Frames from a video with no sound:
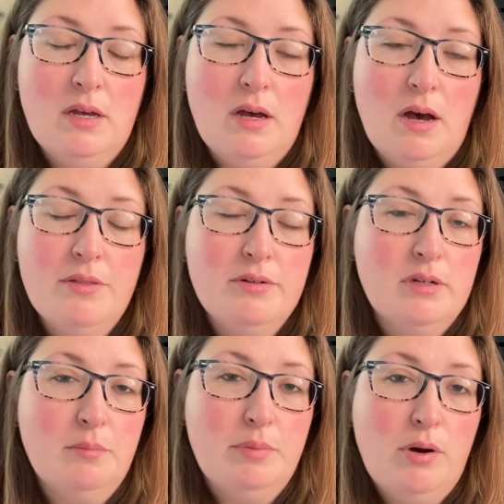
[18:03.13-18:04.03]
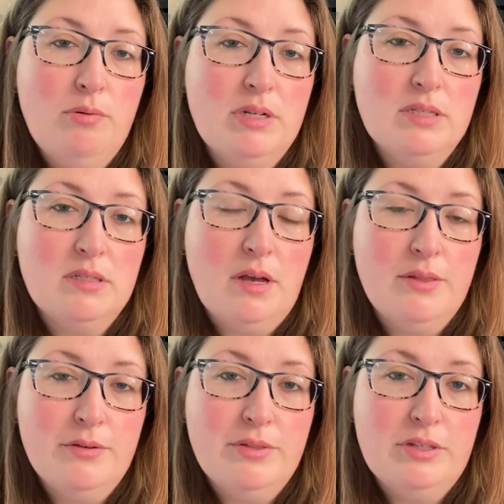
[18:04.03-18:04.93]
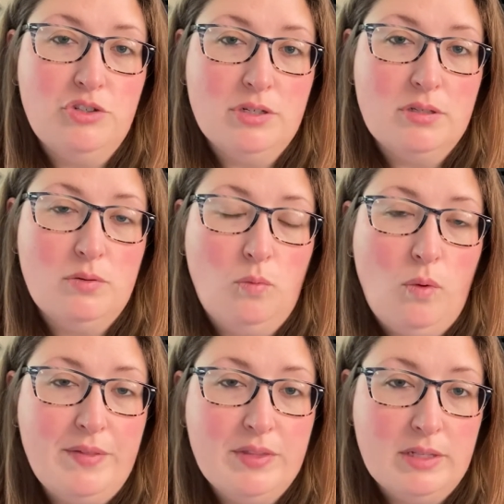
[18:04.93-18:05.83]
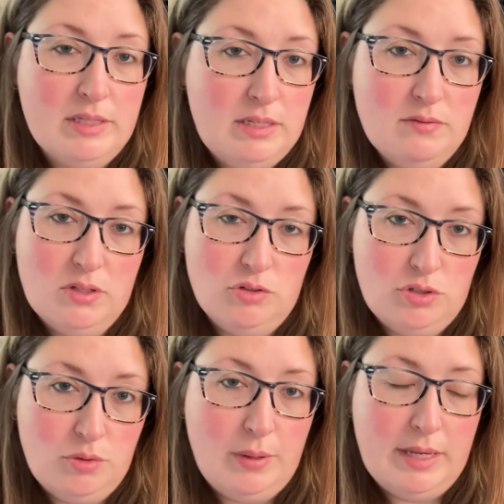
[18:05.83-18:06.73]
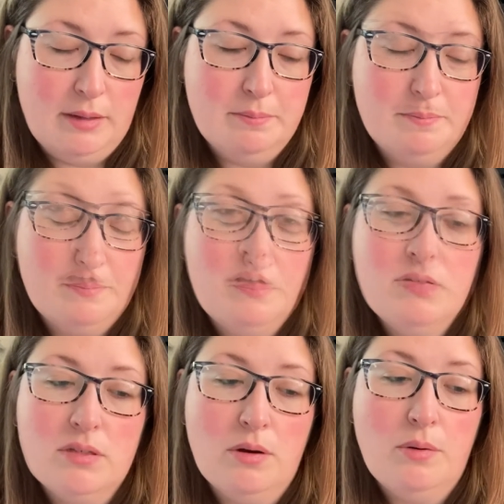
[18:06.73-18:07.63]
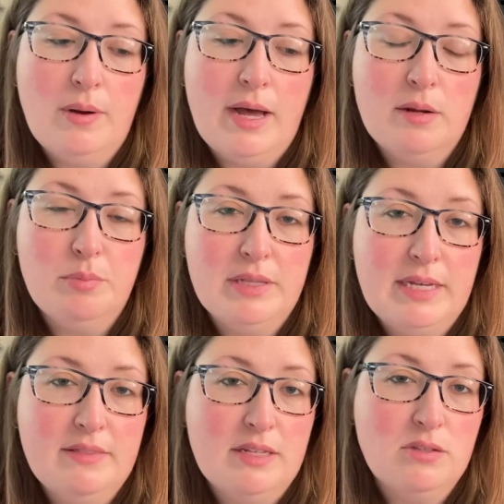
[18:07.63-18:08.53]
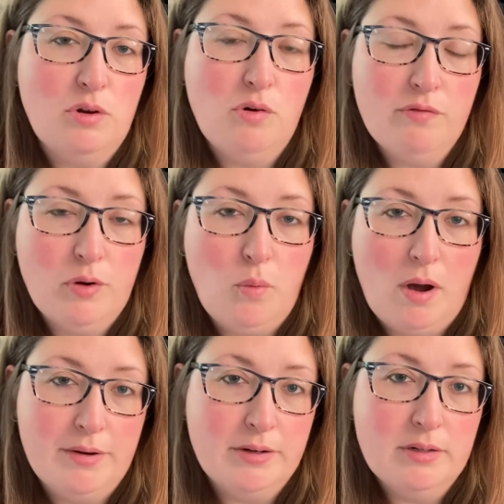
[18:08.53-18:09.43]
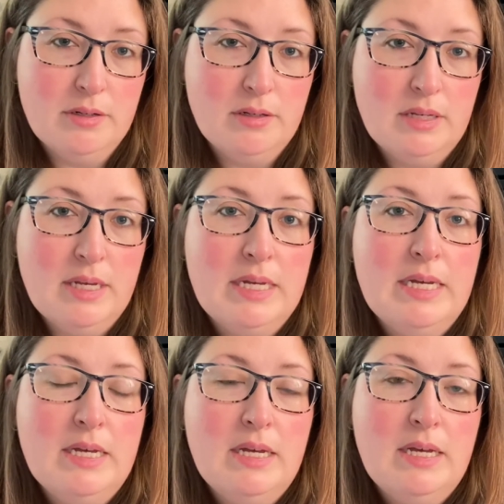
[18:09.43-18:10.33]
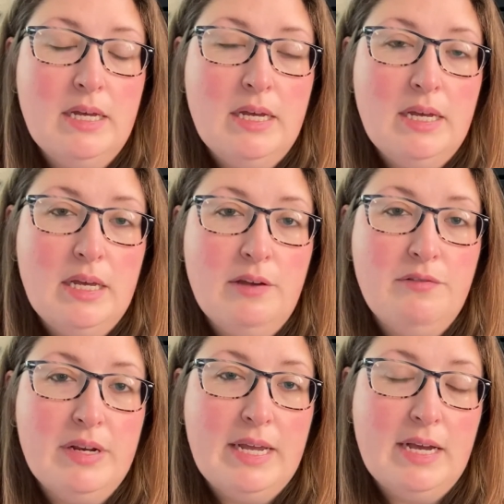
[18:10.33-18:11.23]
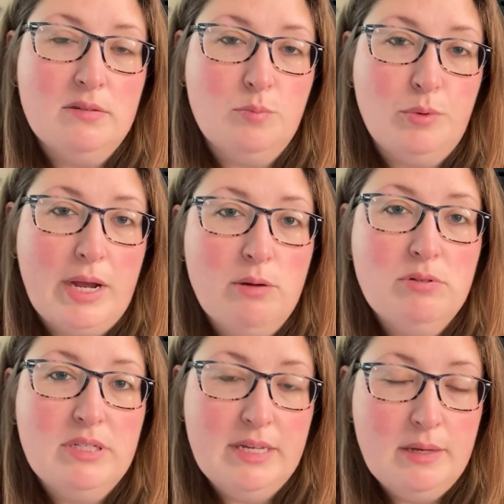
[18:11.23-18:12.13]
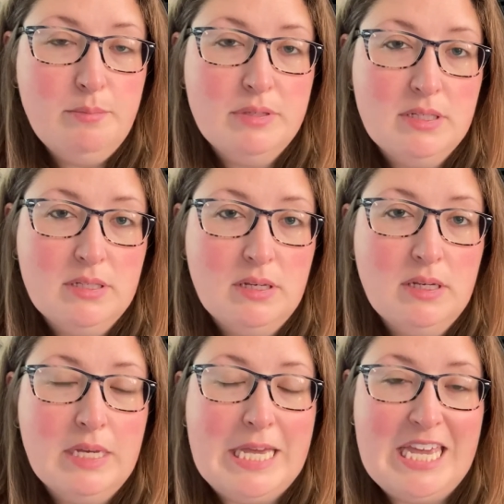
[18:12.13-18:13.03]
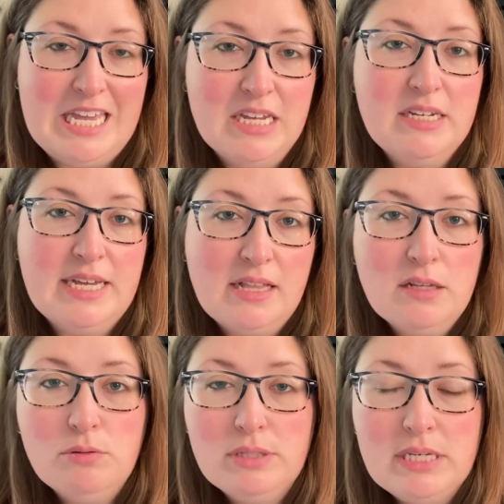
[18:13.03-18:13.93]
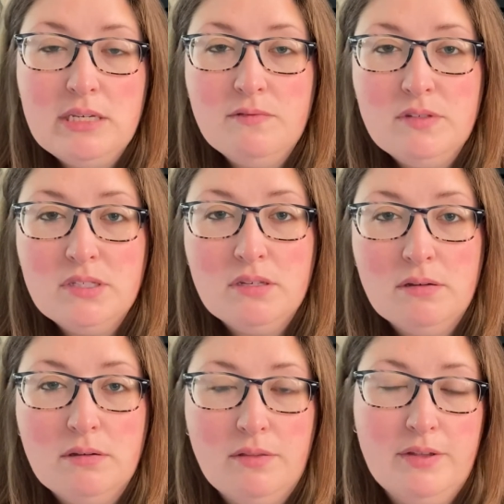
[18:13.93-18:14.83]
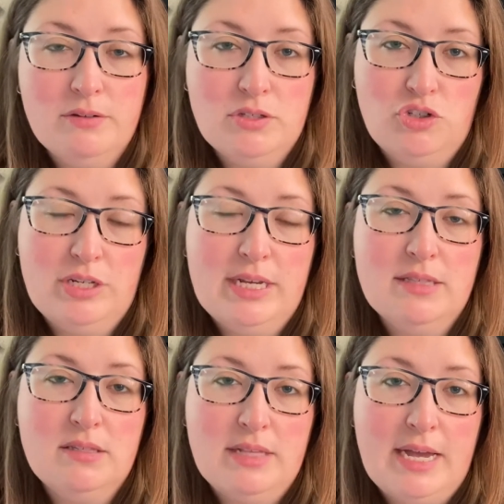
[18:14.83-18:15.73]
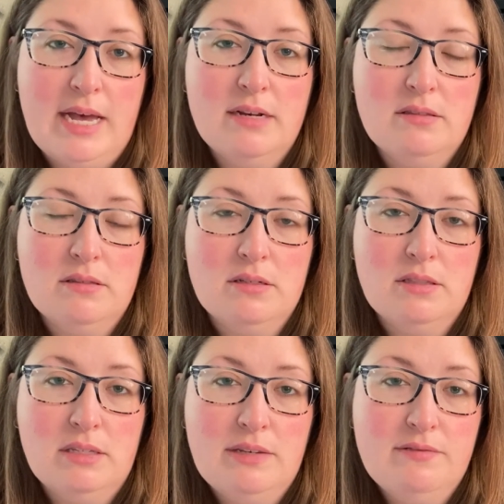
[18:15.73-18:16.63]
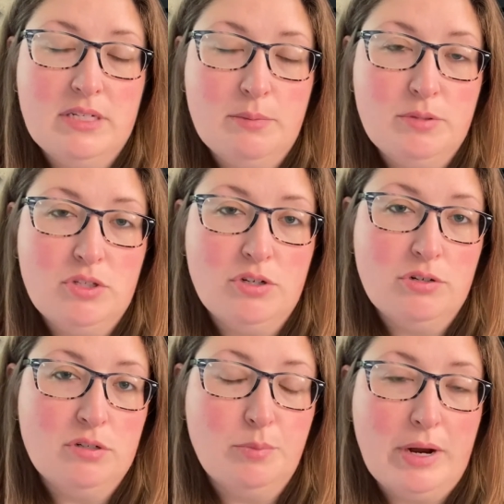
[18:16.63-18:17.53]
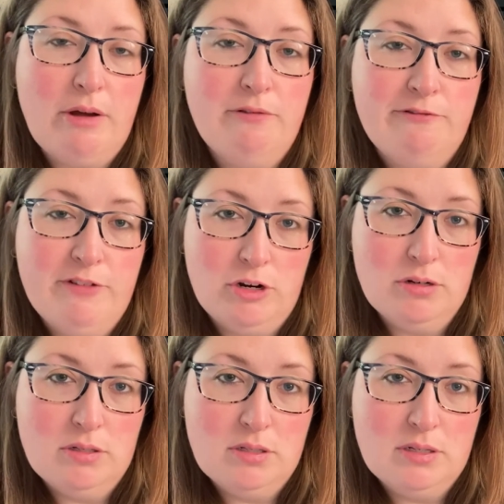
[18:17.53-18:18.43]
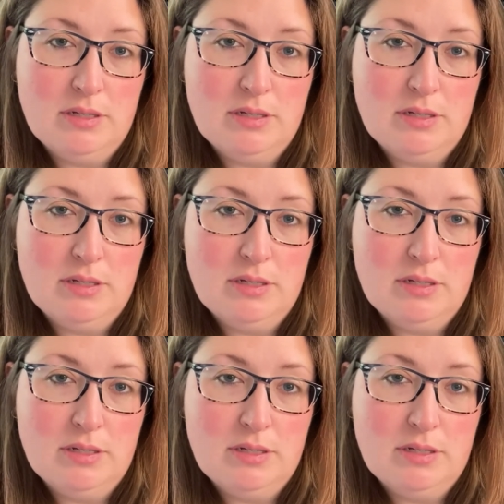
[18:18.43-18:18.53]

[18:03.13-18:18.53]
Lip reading: other components other than just what the leaves are doing. Also, on a plant that's overwatered, if it has brown tips and yellow leaves, there's a chance that the leaf tips turned brown first,